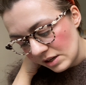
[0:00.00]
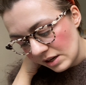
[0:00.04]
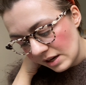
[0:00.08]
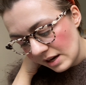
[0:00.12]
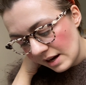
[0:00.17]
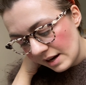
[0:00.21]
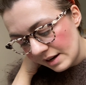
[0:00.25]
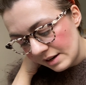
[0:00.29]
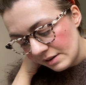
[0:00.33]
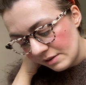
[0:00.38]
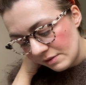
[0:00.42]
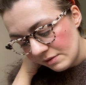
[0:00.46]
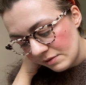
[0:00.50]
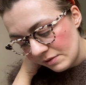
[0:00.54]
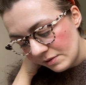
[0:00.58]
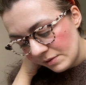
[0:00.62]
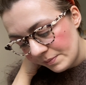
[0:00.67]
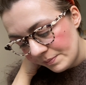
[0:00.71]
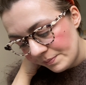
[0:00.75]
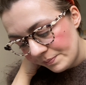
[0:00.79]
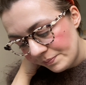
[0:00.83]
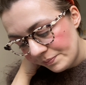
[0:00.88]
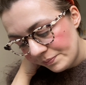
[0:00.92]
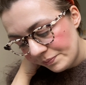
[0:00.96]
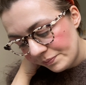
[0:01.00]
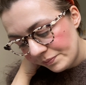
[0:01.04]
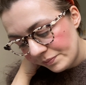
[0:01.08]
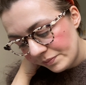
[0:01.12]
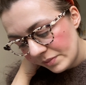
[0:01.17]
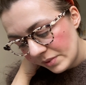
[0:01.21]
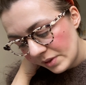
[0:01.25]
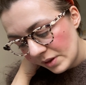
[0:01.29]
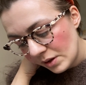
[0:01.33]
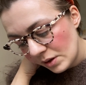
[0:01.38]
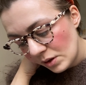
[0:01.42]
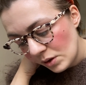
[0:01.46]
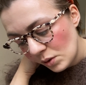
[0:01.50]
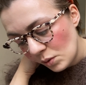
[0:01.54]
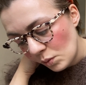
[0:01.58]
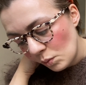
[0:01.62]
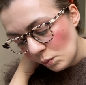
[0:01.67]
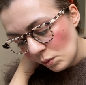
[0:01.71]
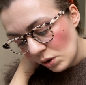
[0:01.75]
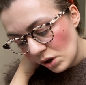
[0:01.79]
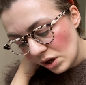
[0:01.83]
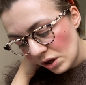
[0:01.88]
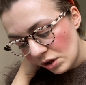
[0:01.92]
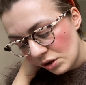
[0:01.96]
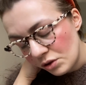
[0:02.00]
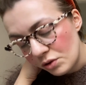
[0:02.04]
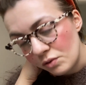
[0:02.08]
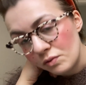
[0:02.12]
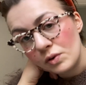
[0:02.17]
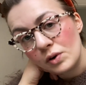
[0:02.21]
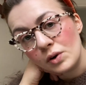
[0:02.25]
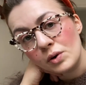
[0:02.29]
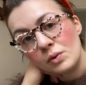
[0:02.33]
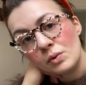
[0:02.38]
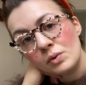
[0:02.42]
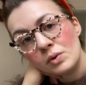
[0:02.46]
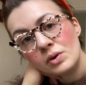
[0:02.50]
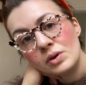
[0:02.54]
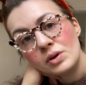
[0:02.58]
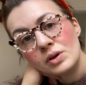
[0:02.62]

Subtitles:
kind of work through